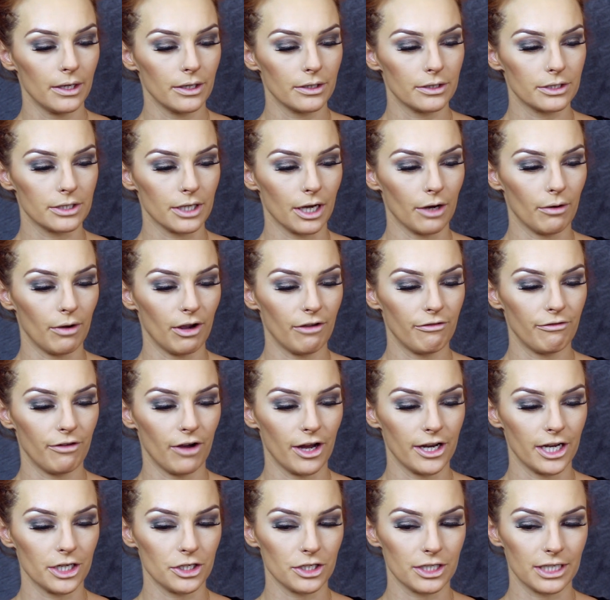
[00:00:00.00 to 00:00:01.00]
So I
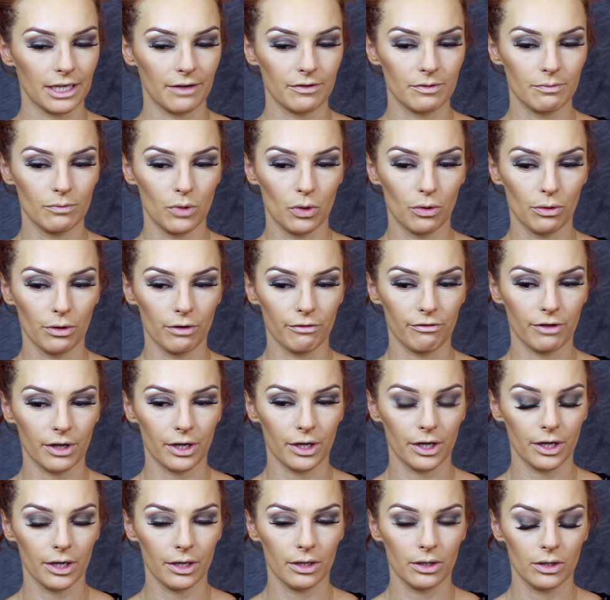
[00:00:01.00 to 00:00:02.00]
find it just gives more of
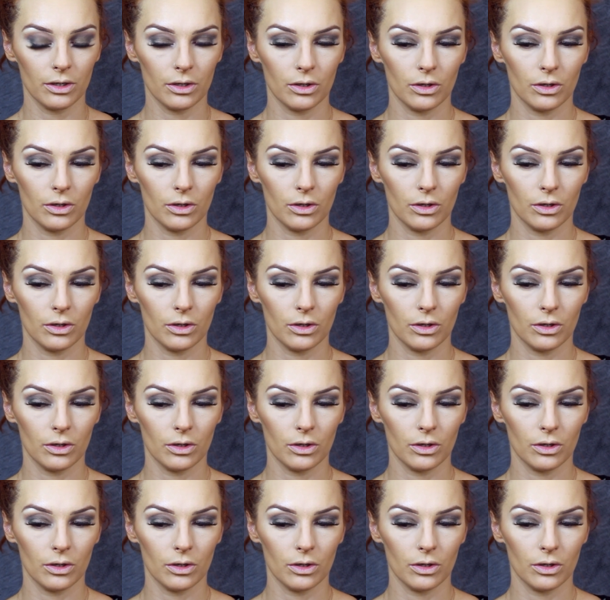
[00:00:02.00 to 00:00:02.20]
a,